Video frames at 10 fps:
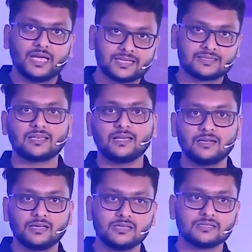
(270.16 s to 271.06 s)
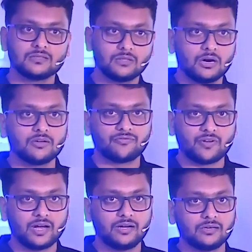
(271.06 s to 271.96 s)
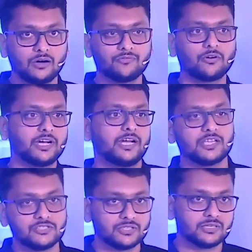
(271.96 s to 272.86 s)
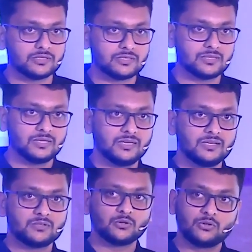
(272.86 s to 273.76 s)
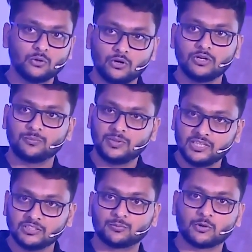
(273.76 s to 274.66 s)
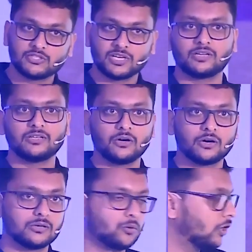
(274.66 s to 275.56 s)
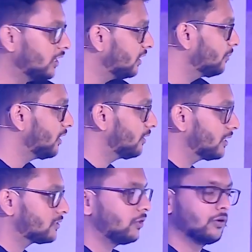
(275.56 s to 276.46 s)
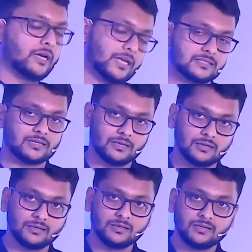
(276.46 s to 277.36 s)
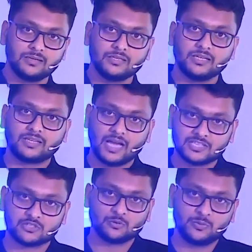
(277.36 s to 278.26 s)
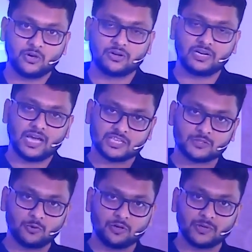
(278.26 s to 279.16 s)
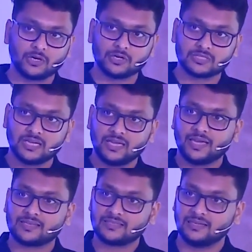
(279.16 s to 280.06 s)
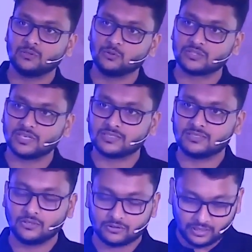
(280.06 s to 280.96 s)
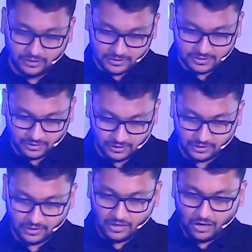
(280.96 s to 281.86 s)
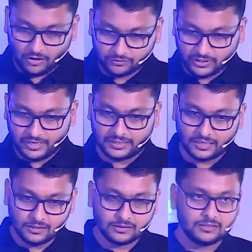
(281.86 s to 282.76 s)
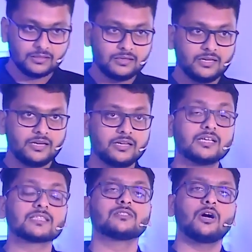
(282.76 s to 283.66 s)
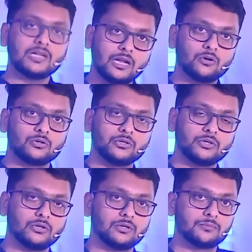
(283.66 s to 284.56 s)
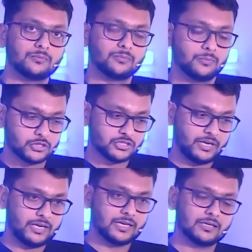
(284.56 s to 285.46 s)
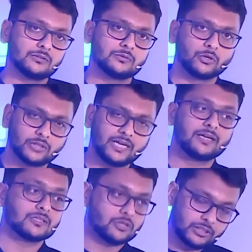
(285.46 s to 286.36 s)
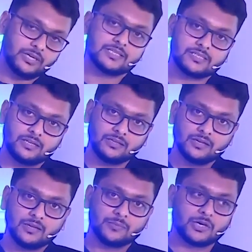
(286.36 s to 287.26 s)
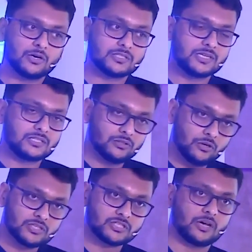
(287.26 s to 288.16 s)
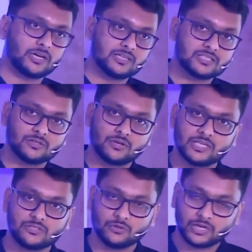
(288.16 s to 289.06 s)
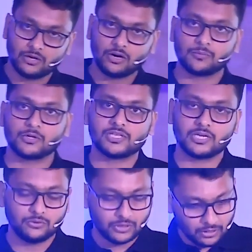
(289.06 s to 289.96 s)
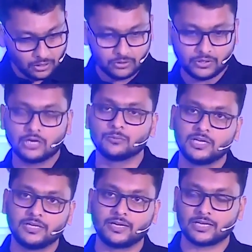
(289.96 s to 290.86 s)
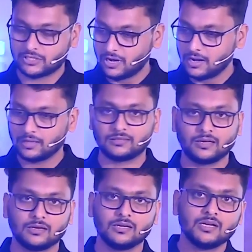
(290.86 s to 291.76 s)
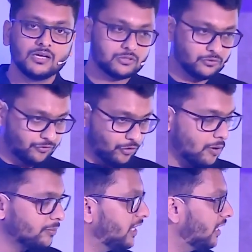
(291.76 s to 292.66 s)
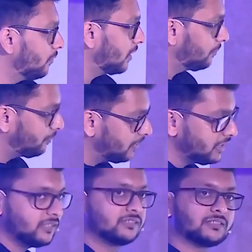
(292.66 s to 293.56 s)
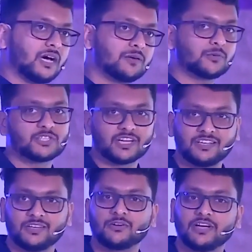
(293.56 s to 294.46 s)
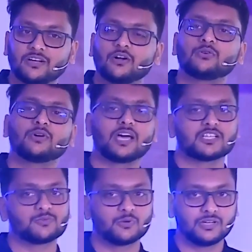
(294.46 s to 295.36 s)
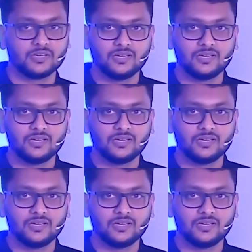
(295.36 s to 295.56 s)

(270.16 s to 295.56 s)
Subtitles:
Excel is not a friend for data engineers. So don't please project your quality metrics on an Excel. It has to be on a dashboard because Excel loses the authenticity of the data. It does not allow to push the data to data's authenticity because there is no historical storage. You cannot project, you cannot do anomaly detection, nothing. So from day one, please start projecting your data onto a dashboard.